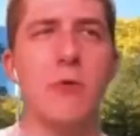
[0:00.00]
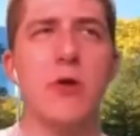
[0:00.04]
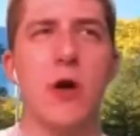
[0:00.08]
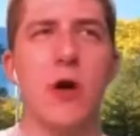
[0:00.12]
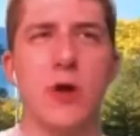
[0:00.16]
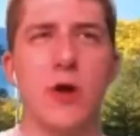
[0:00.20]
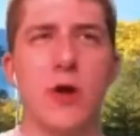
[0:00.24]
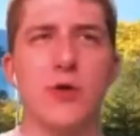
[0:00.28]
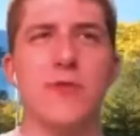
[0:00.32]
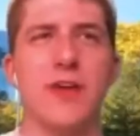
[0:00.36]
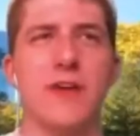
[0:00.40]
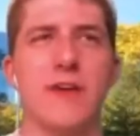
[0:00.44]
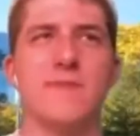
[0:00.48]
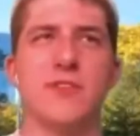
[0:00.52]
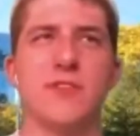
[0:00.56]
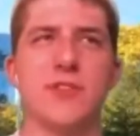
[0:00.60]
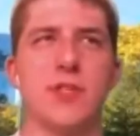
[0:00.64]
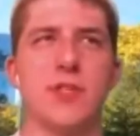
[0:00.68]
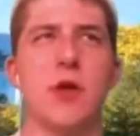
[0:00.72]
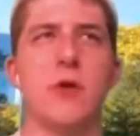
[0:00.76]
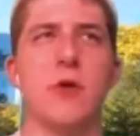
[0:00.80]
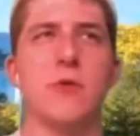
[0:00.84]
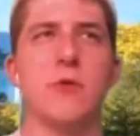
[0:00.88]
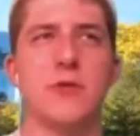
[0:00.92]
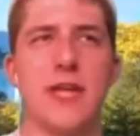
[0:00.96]
argue they've
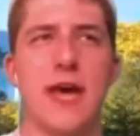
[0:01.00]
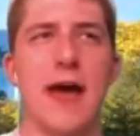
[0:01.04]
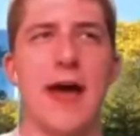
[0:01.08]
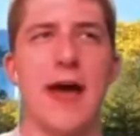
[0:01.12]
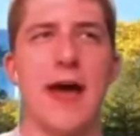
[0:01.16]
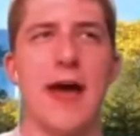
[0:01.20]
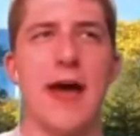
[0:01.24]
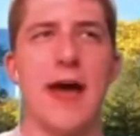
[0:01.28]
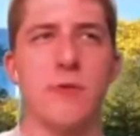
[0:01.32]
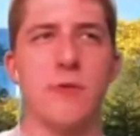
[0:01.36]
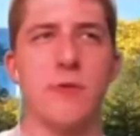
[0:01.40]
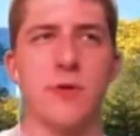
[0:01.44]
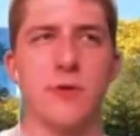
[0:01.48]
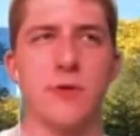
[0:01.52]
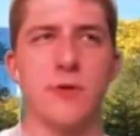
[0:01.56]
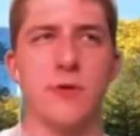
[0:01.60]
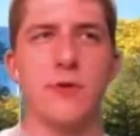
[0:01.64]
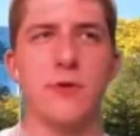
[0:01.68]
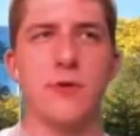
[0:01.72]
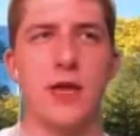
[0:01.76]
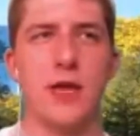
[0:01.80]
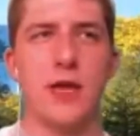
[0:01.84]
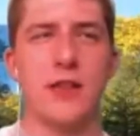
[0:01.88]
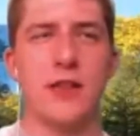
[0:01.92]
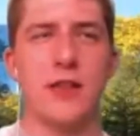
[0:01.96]
slowed down
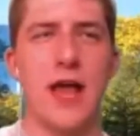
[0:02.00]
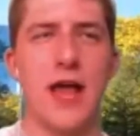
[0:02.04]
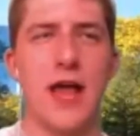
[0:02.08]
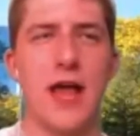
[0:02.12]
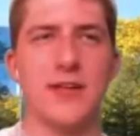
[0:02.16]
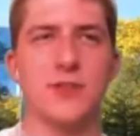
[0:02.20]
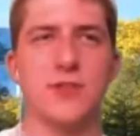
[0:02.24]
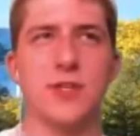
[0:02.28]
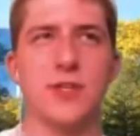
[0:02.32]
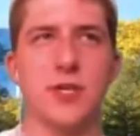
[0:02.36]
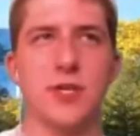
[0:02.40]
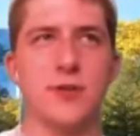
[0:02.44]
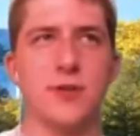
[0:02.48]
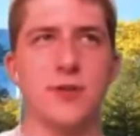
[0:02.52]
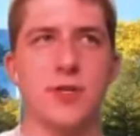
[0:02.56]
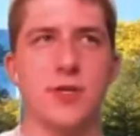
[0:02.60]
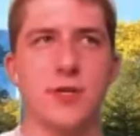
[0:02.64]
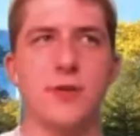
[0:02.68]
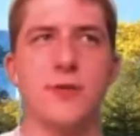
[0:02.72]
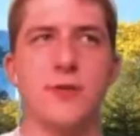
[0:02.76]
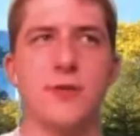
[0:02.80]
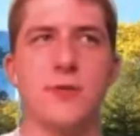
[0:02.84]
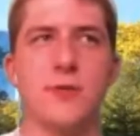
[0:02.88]
in the last year or two. Yeah, they